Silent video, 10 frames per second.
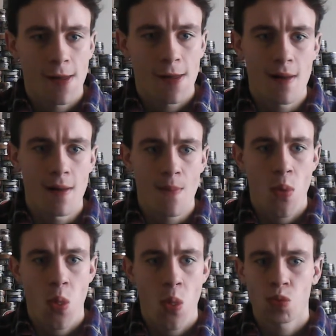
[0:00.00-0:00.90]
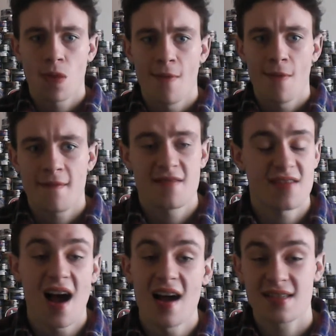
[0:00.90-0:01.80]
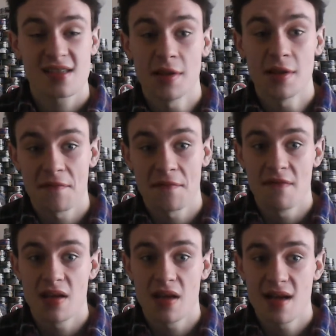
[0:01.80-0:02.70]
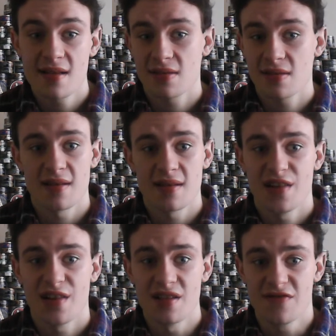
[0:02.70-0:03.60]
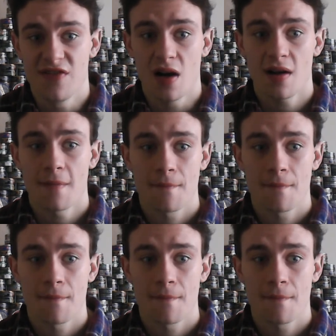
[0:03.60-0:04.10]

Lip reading: Because I still laugh at that video. I still think it's funny as fuck.